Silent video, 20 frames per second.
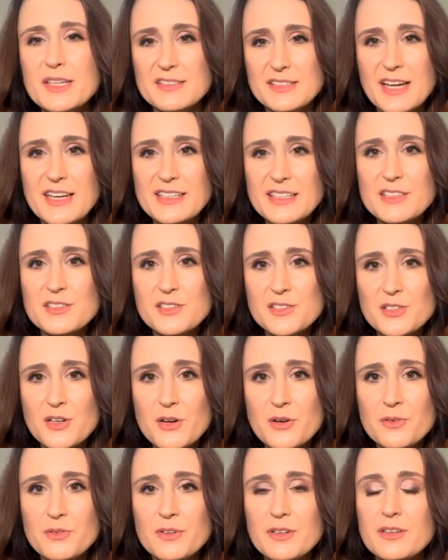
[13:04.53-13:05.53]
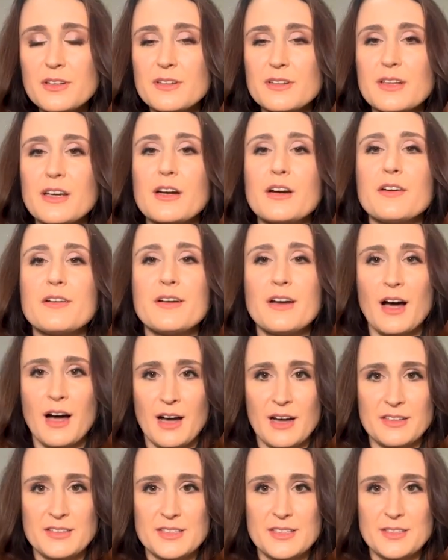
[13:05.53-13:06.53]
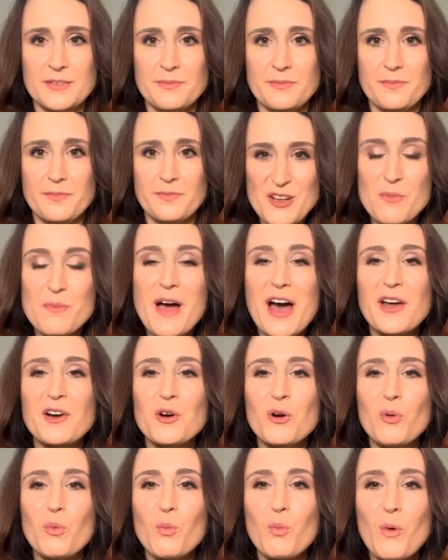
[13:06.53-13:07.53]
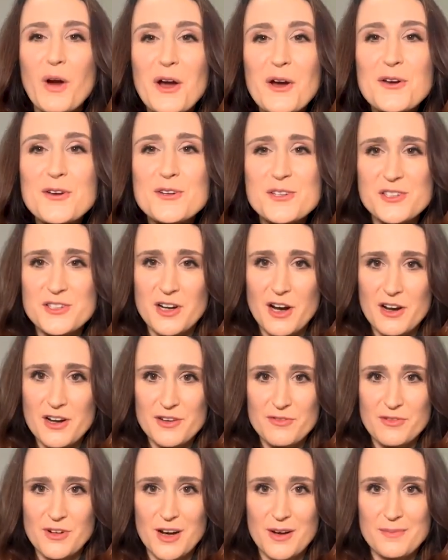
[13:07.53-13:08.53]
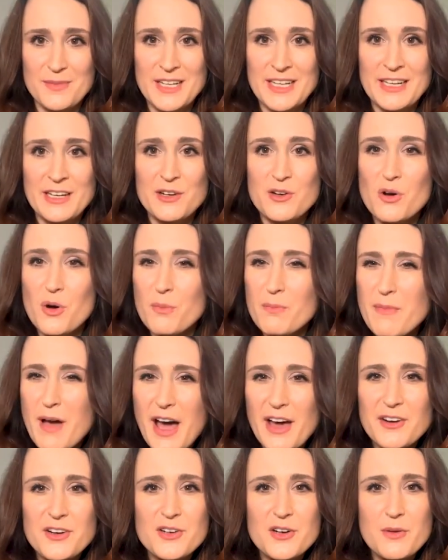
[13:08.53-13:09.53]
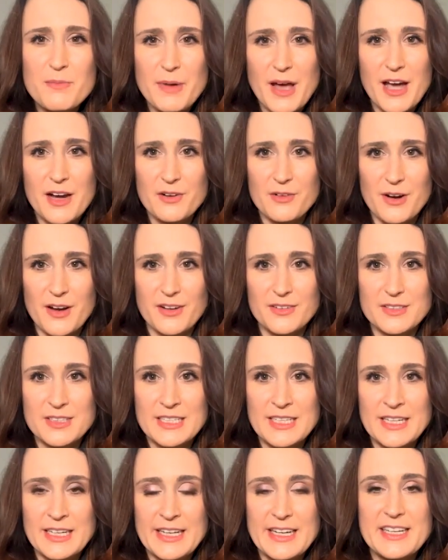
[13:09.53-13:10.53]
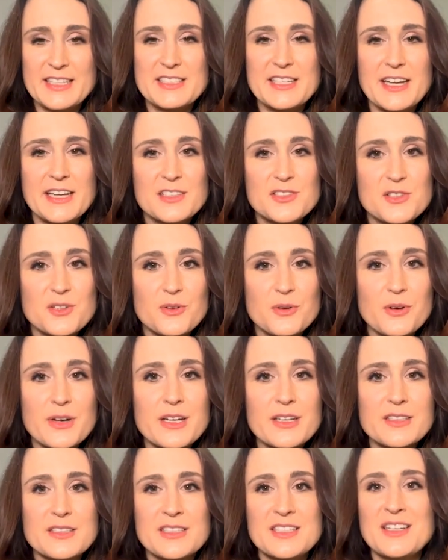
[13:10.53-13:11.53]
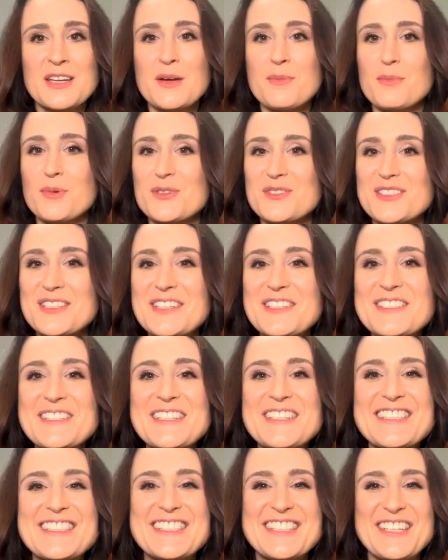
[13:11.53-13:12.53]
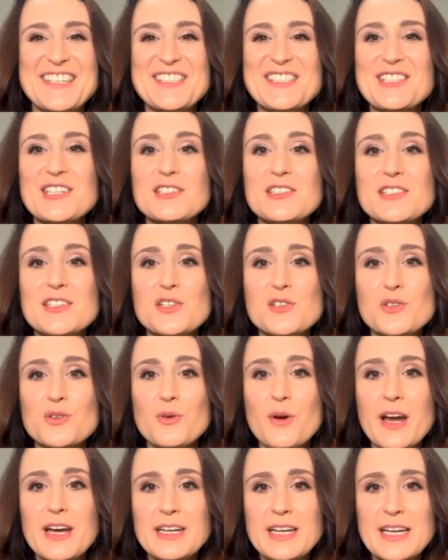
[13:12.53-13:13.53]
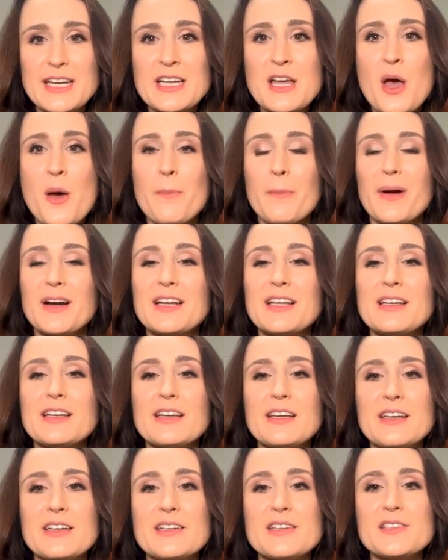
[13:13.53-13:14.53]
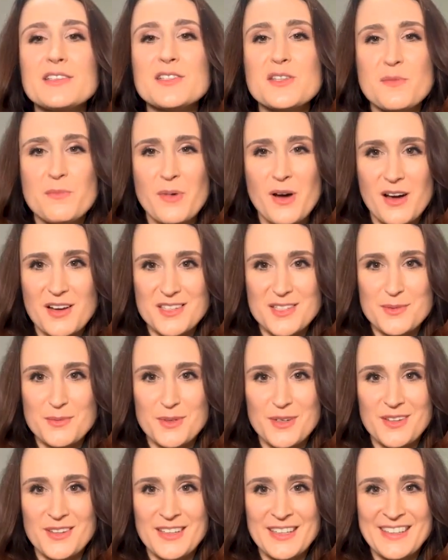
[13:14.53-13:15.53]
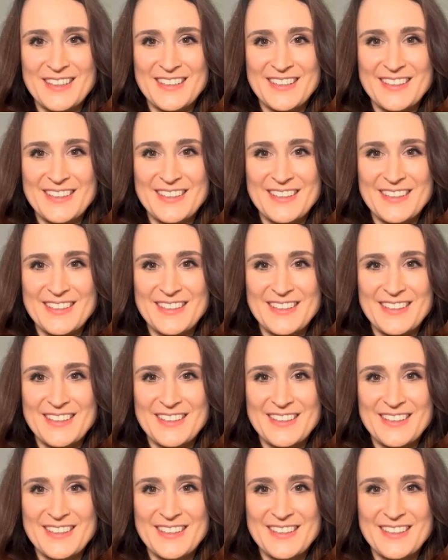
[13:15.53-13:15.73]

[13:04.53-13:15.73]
be set in stone, they are not. No matter where you're starting from, no matter your background, it takes grit, persistence, consistent training, but it is possible.